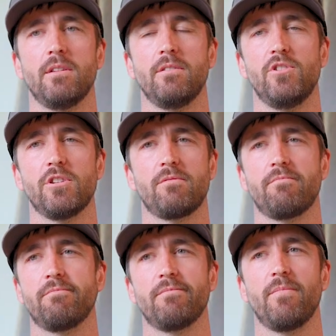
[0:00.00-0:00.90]
just
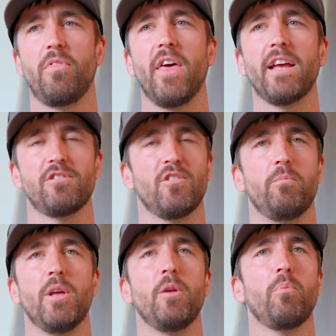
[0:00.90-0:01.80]
things that
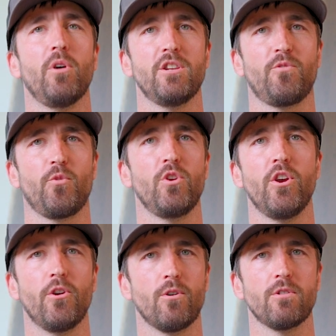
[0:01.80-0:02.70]
have been in place for
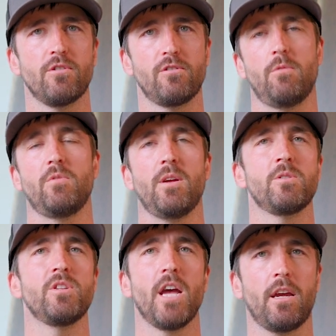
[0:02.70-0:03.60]
years and
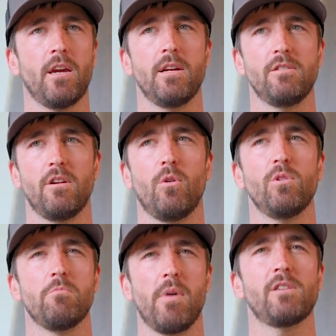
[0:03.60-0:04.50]
sometimes decades, it
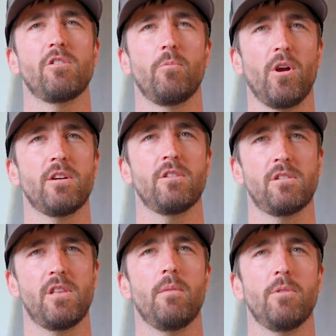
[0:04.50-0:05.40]
always makes the
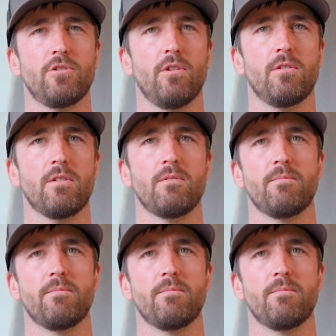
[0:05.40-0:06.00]
process that much harder.